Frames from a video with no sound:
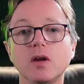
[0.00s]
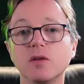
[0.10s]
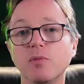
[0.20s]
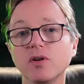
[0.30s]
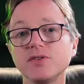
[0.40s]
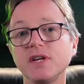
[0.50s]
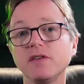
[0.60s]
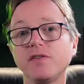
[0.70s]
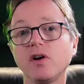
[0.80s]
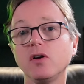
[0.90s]
The modern
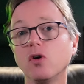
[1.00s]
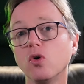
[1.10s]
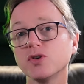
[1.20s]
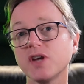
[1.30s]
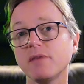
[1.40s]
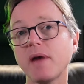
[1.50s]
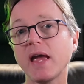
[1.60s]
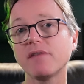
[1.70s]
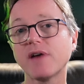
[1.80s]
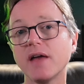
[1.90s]
CFO also may
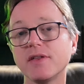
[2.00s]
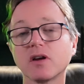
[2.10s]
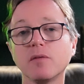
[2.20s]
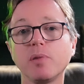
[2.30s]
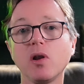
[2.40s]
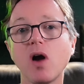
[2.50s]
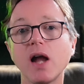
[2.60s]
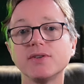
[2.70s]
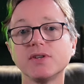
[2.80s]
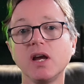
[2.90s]
have other
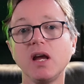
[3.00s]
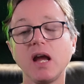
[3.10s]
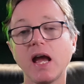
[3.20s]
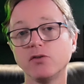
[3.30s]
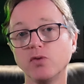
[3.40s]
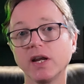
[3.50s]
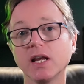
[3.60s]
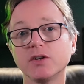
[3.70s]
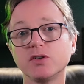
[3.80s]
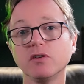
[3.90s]
compliance and
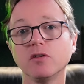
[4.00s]
regulatory